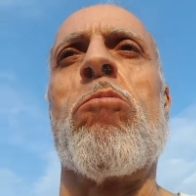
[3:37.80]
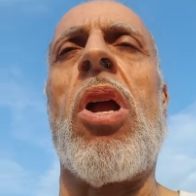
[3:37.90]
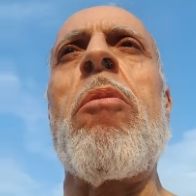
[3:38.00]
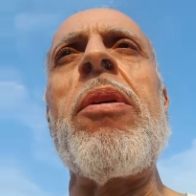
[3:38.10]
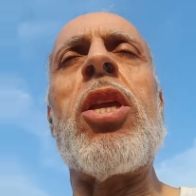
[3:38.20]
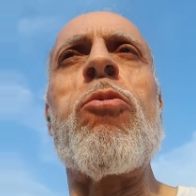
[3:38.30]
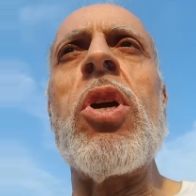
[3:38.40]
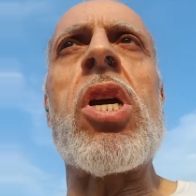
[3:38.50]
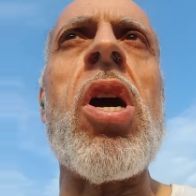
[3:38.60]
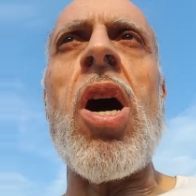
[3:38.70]
Maybe it
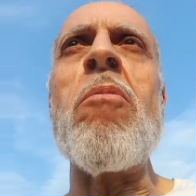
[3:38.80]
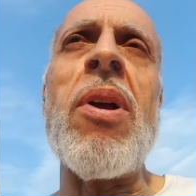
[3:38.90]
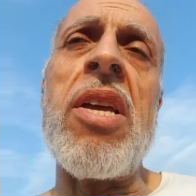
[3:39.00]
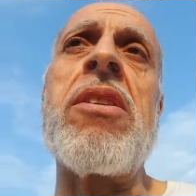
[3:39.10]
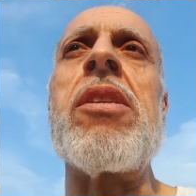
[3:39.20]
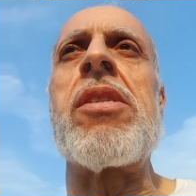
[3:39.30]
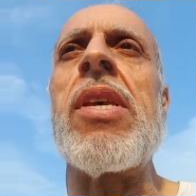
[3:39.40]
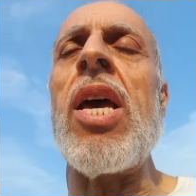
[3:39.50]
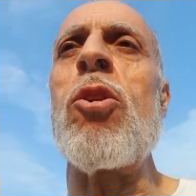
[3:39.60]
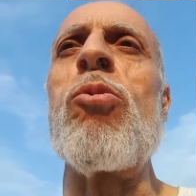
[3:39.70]
will come, as it
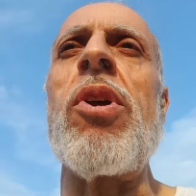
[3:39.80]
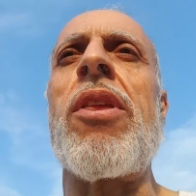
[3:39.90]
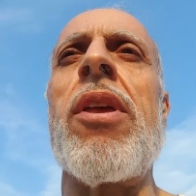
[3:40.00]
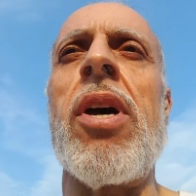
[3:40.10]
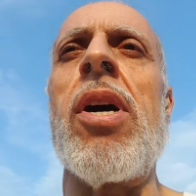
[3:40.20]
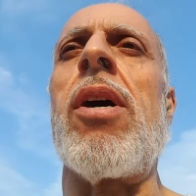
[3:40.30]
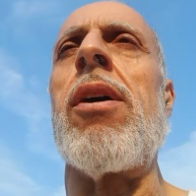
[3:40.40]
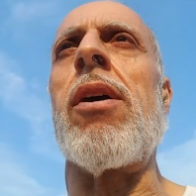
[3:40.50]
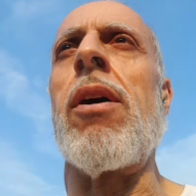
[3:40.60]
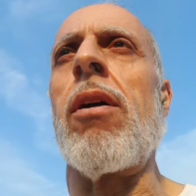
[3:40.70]
said with
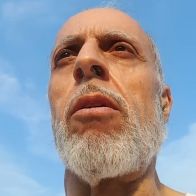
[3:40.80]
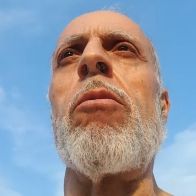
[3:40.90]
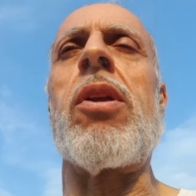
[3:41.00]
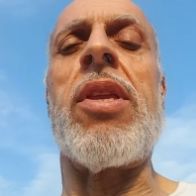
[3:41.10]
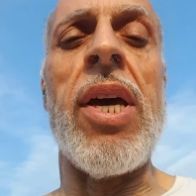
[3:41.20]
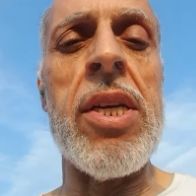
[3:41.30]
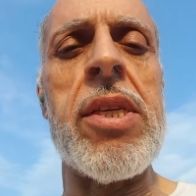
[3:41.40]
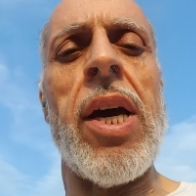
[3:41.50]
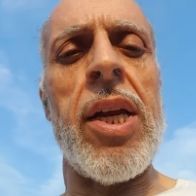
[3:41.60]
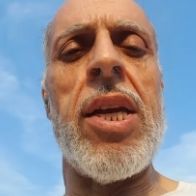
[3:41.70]

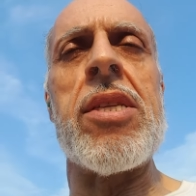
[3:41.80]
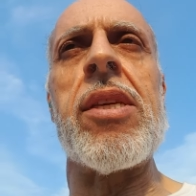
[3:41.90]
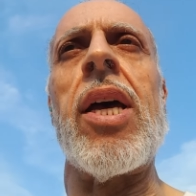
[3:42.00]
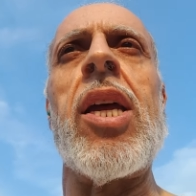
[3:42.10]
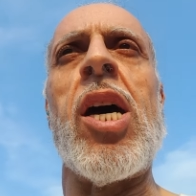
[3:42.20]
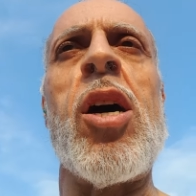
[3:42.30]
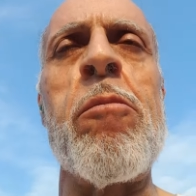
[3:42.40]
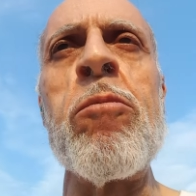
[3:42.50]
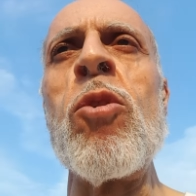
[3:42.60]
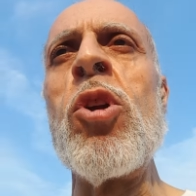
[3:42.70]
Isa alayhi
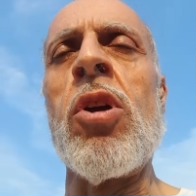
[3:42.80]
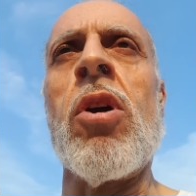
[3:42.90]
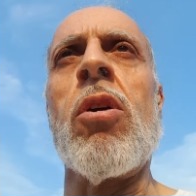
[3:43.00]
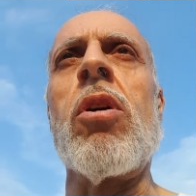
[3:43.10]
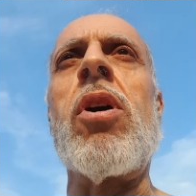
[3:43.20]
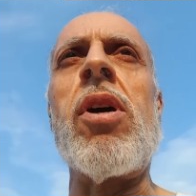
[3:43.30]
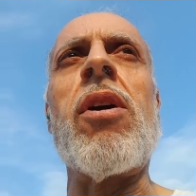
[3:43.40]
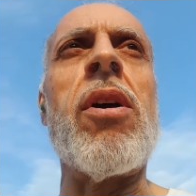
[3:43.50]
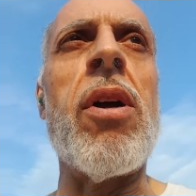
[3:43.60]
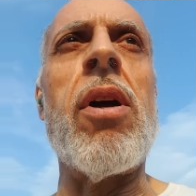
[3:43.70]
salam,
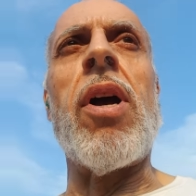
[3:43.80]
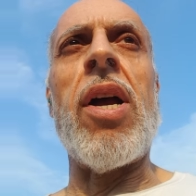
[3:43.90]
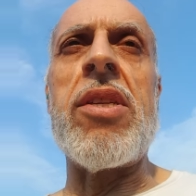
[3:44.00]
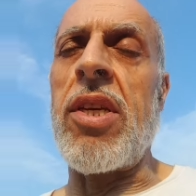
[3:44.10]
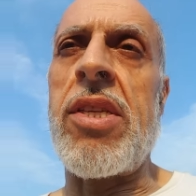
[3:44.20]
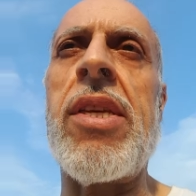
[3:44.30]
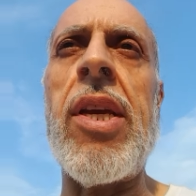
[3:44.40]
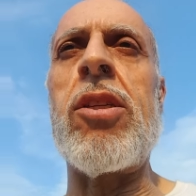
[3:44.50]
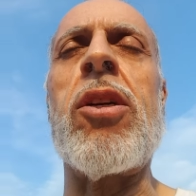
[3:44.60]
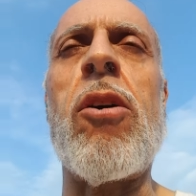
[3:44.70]
as it
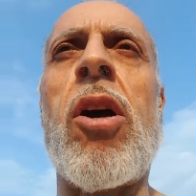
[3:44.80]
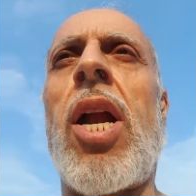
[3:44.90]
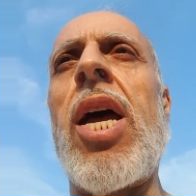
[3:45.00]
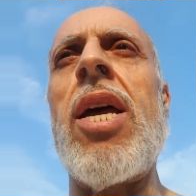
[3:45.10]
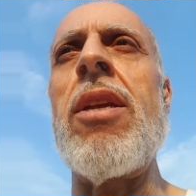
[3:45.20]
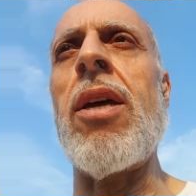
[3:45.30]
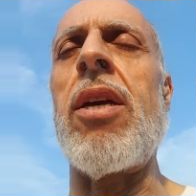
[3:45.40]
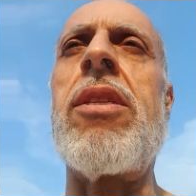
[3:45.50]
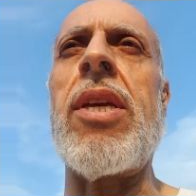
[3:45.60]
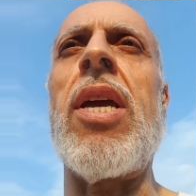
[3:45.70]
said in Quran.
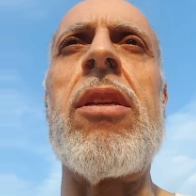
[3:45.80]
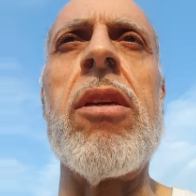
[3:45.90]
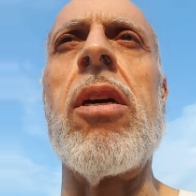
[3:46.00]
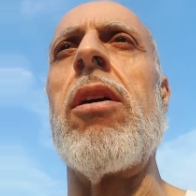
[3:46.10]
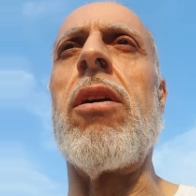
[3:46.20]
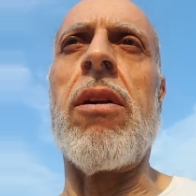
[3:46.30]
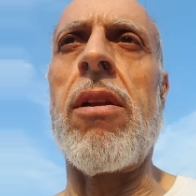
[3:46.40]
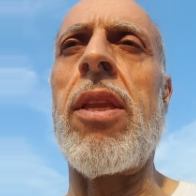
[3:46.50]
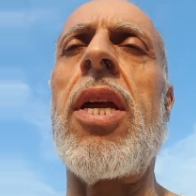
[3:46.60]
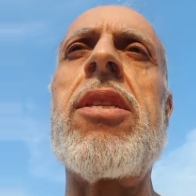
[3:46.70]
I said
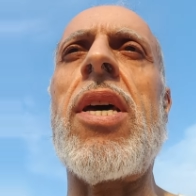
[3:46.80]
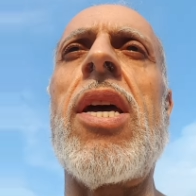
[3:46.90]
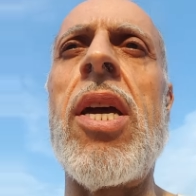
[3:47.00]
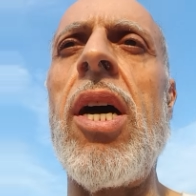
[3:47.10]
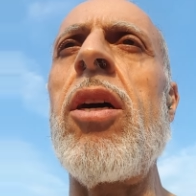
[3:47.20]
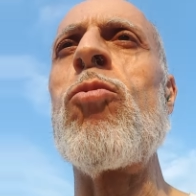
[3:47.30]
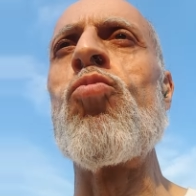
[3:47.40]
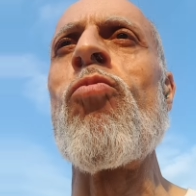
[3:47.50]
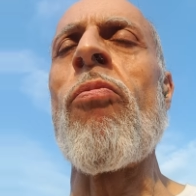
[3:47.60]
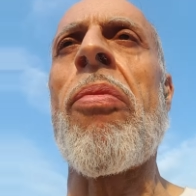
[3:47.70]
there is ayah
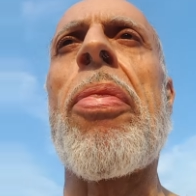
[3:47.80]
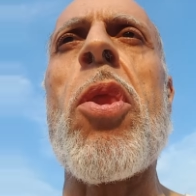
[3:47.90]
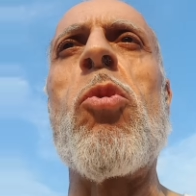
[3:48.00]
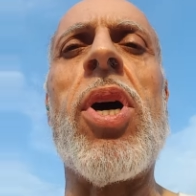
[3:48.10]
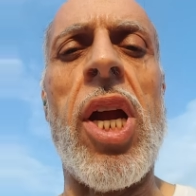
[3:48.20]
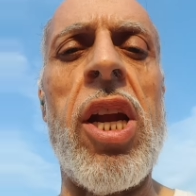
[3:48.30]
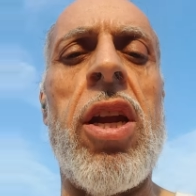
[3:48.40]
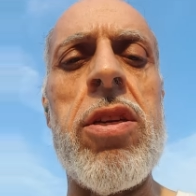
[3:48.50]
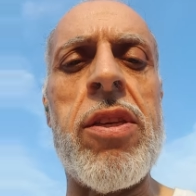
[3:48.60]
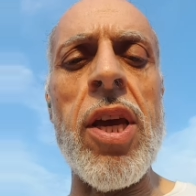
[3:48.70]
where
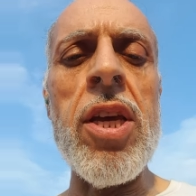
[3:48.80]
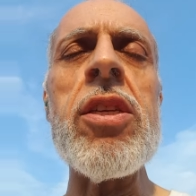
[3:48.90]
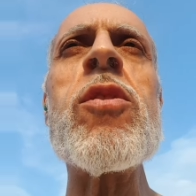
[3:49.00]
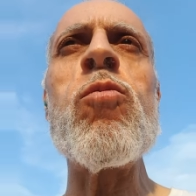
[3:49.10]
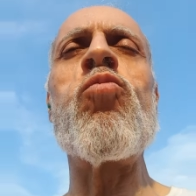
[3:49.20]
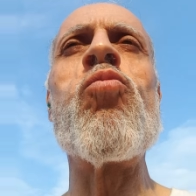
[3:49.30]
Allah says